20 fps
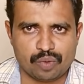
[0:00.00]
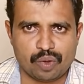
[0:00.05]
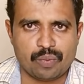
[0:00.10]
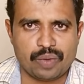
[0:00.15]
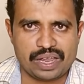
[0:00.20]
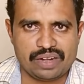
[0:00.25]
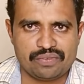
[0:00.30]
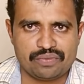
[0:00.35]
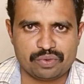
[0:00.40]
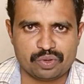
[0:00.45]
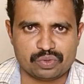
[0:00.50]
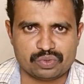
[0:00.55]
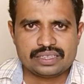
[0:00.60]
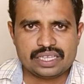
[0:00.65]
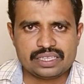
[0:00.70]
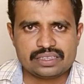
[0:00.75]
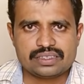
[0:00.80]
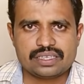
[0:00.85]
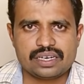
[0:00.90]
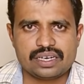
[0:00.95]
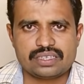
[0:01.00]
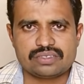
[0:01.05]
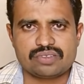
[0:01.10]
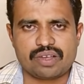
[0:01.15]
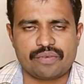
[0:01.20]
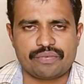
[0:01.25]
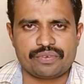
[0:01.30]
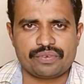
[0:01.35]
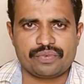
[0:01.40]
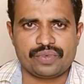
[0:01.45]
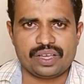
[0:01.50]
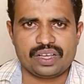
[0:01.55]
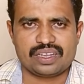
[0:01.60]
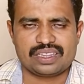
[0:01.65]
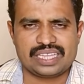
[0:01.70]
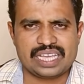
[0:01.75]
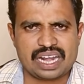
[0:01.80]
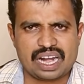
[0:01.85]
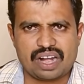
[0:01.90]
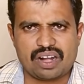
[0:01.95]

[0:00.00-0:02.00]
mobile phone. Then third software, there